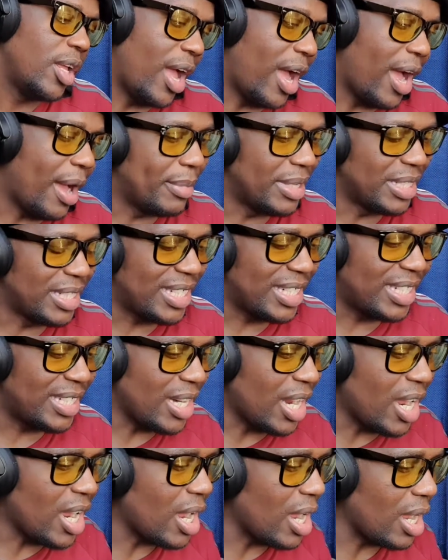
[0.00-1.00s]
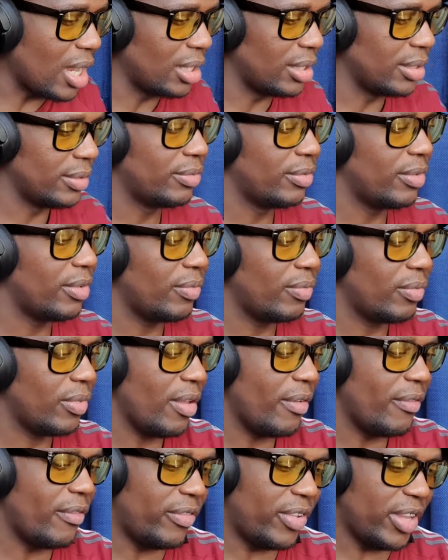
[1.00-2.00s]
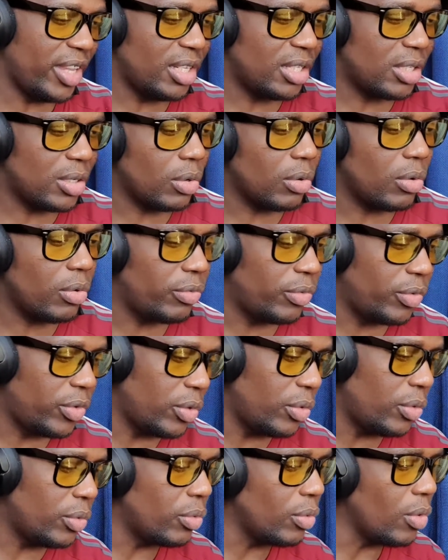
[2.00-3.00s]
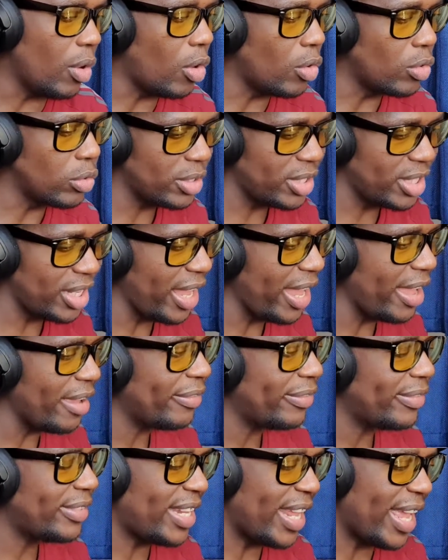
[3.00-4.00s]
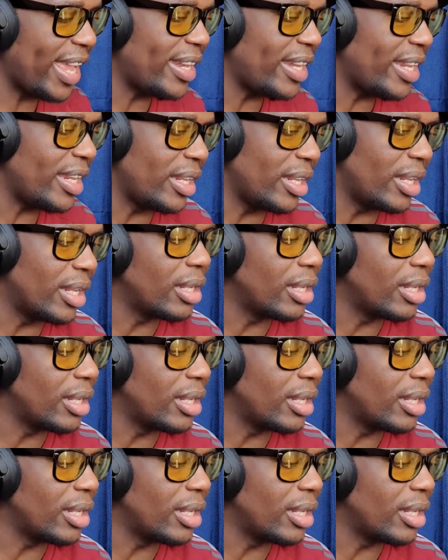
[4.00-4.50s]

I'm a Star, Veezo View, OZF Teddy.